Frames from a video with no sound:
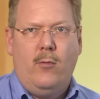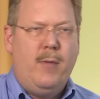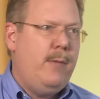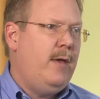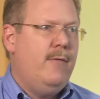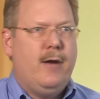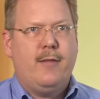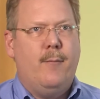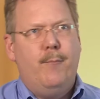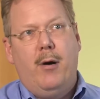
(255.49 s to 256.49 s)
maybe even as
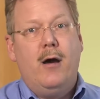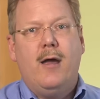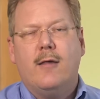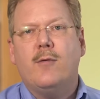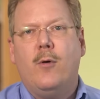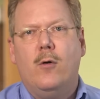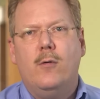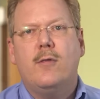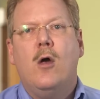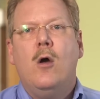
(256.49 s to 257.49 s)
a bug, I suppose,